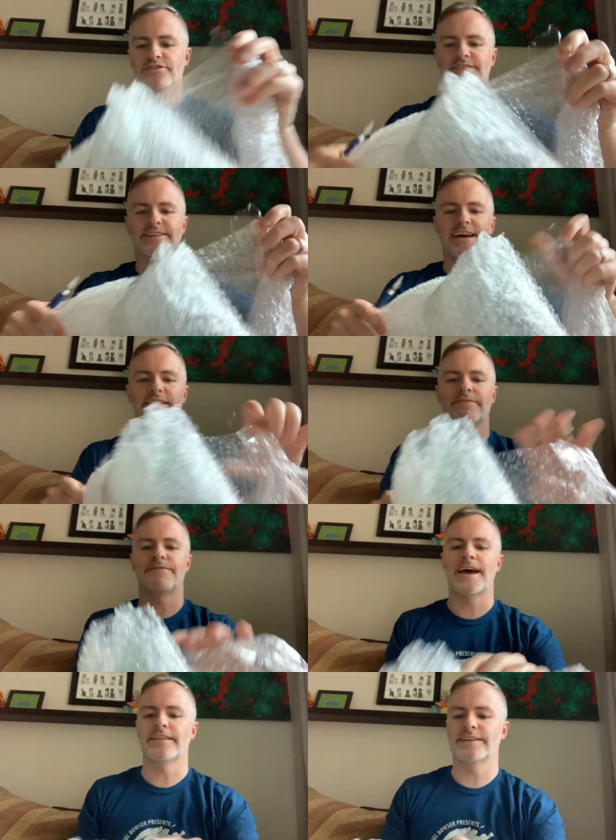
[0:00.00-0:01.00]
just to kind of
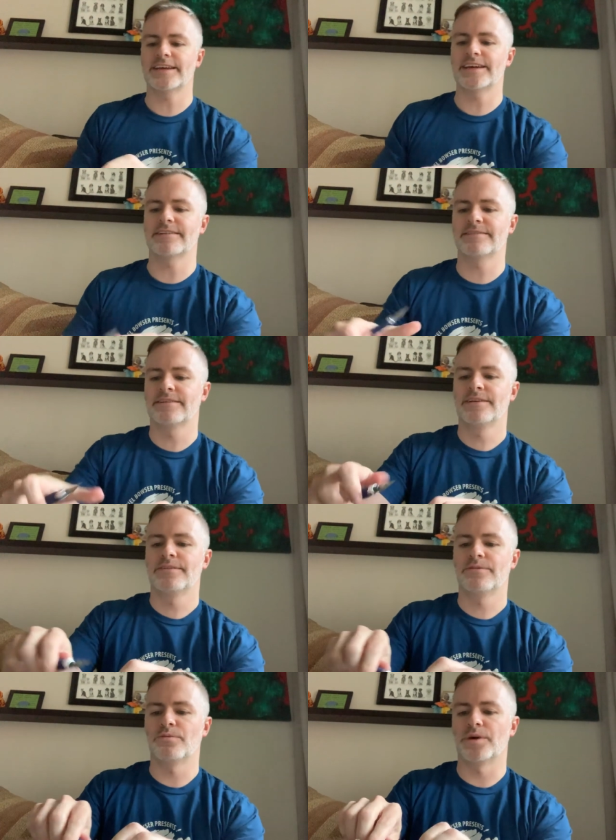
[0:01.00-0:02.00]
validate
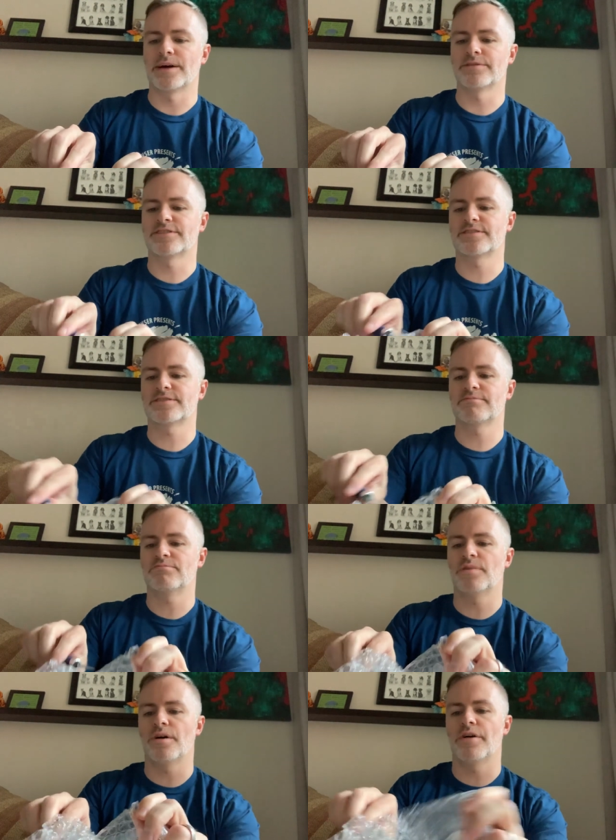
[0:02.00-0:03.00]
what I was
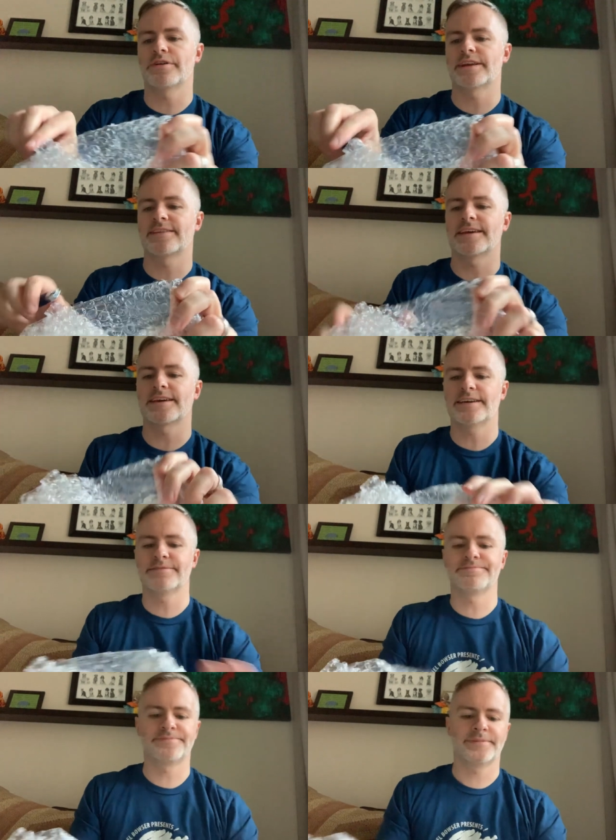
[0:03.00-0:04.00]
already
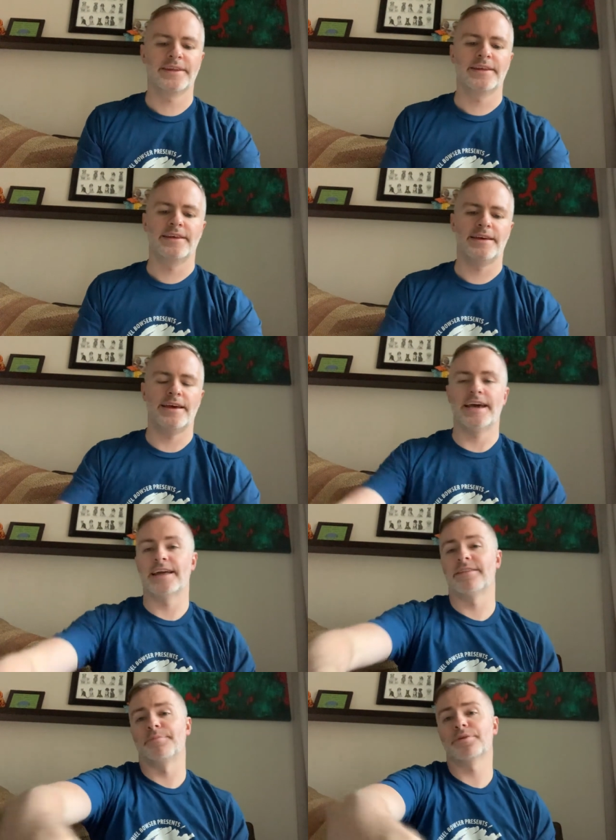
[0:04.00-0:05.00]
thinking.
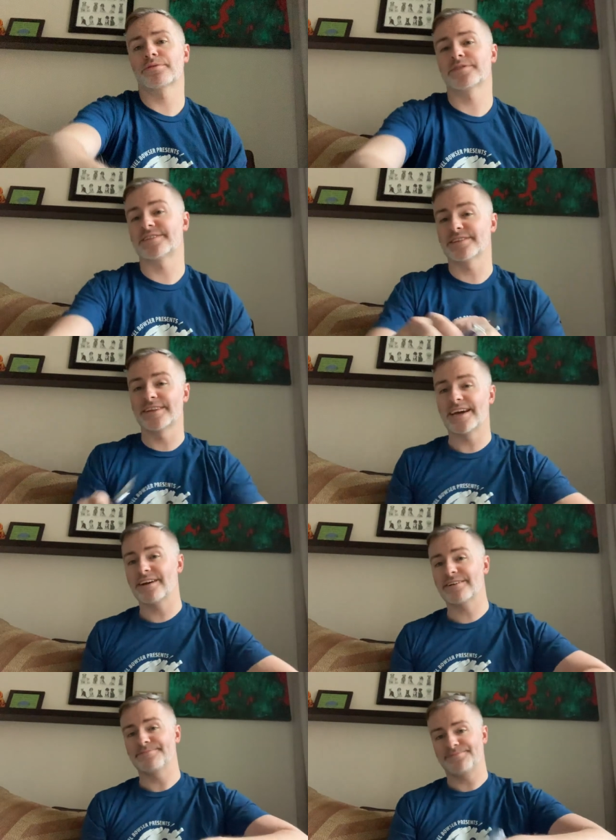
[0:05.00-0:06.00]
And the book was still
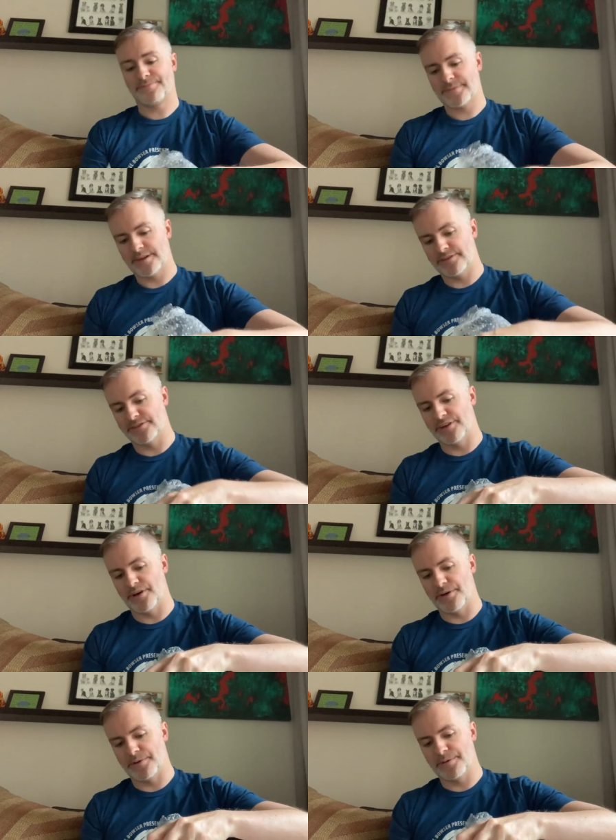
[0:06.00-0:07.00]
there,
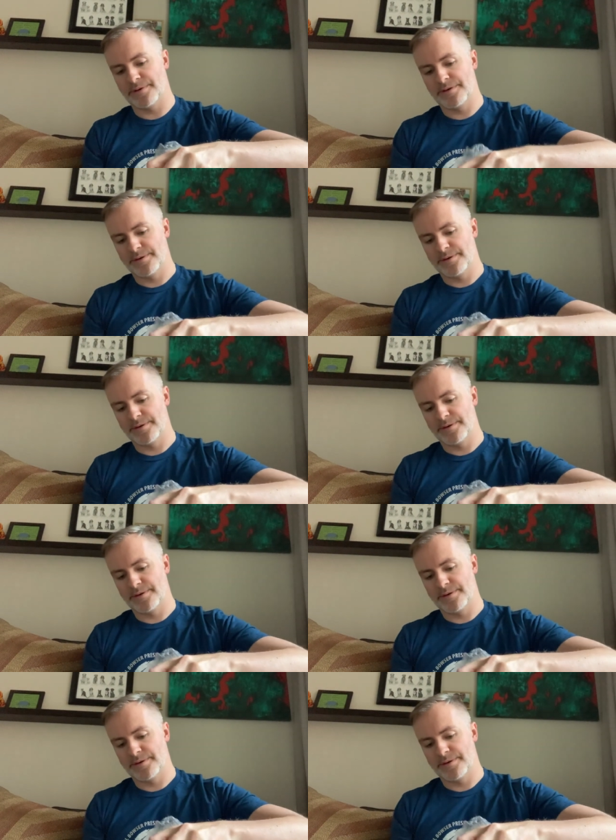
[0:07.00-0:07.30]
so